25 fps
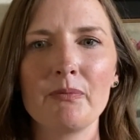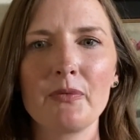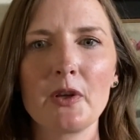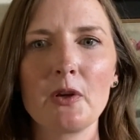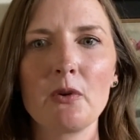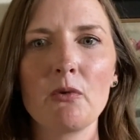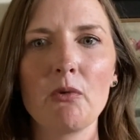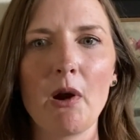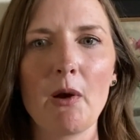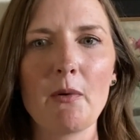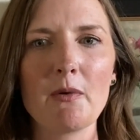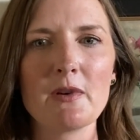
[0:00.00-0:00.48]

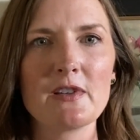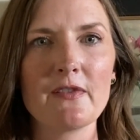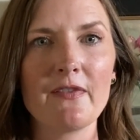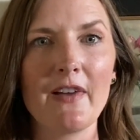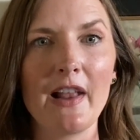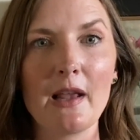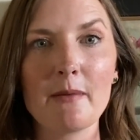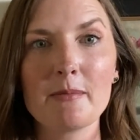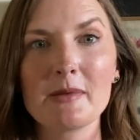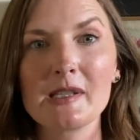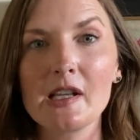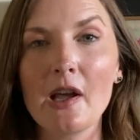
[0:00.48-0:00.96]
grow and
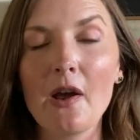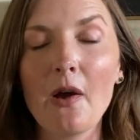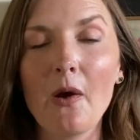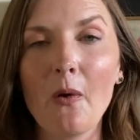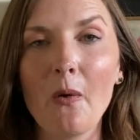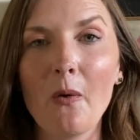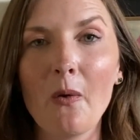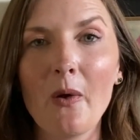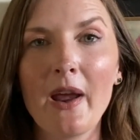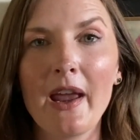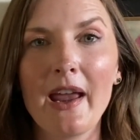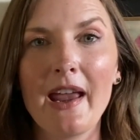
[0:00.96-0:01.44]
develop.
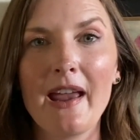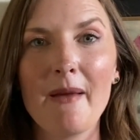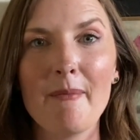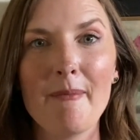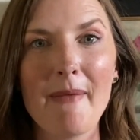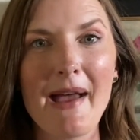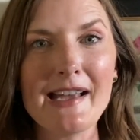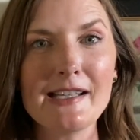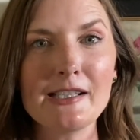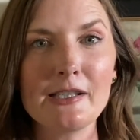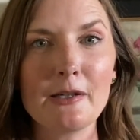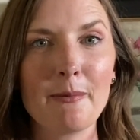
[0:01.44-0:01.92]
So
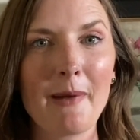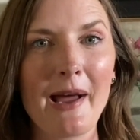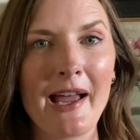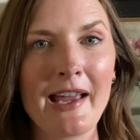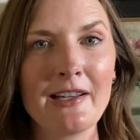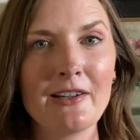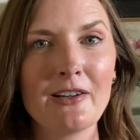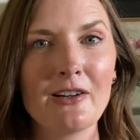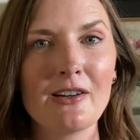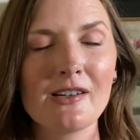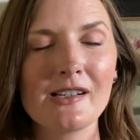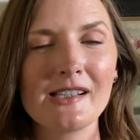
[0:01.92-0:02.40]

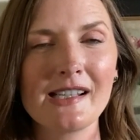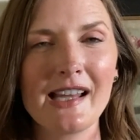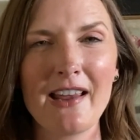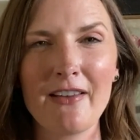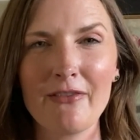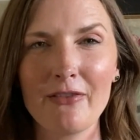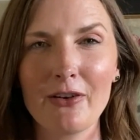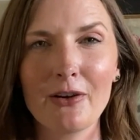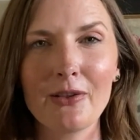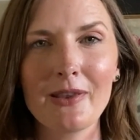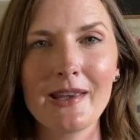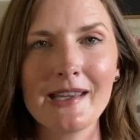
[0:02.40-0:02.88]
masterminders,
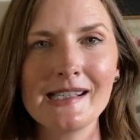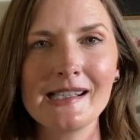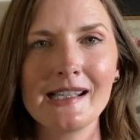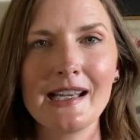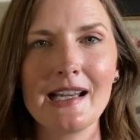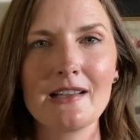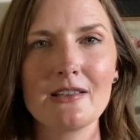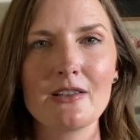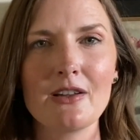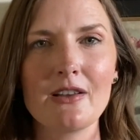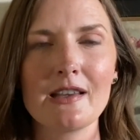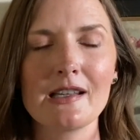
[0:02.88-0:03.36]
if you're
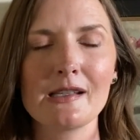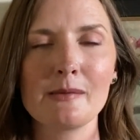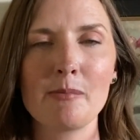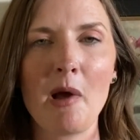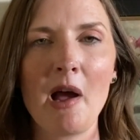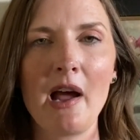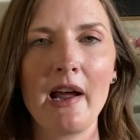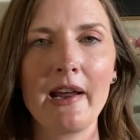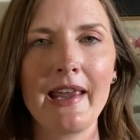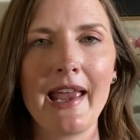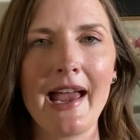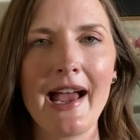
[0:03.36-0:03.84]
listening to this
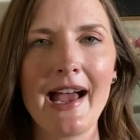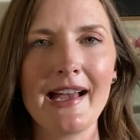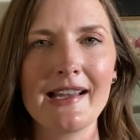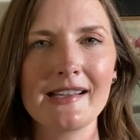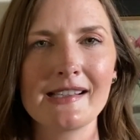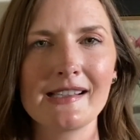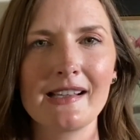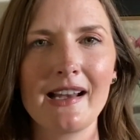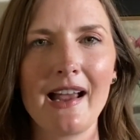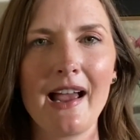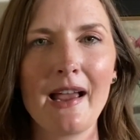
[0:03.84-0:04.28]
podcast,